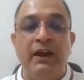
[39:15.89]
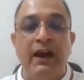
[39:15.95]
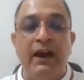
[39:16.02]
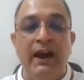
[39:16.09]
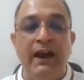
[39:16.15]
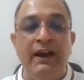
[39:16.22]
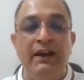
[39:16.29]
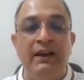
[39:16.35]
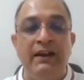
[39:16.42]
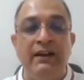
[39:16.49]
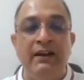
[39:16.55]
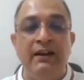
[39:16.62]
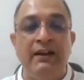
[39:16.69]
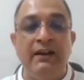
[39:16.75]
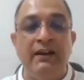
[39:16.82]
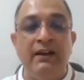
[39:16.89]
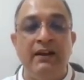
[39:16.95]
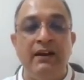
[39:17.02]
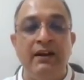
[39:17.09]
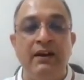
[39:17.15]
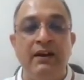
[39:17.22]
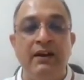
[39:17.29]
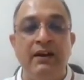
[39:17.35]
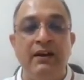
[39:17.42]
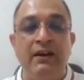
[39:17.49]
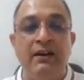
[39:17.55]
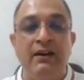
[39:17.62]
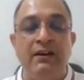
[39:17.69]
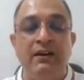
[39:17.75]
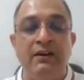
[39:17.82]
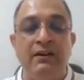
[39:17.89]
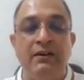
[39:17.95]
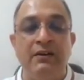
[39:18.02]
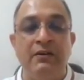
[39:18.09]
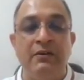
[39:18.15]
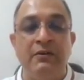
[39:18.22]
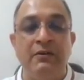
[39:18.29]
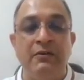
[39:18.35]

And uh,